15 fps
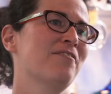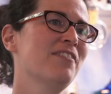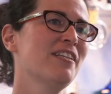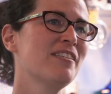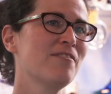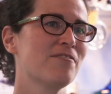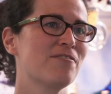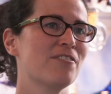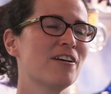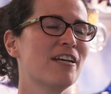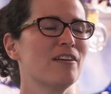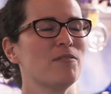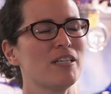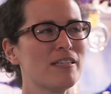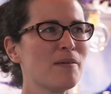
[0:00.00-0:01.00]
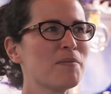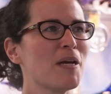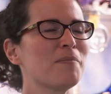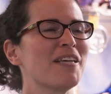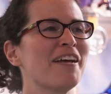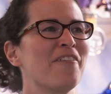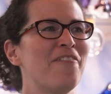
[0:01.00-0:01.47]
fix it for you. Well,
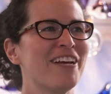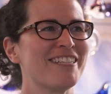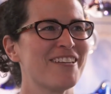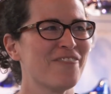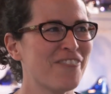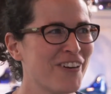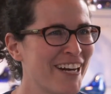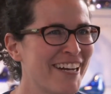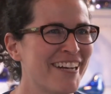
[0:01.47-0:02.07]
sometimes I fix it for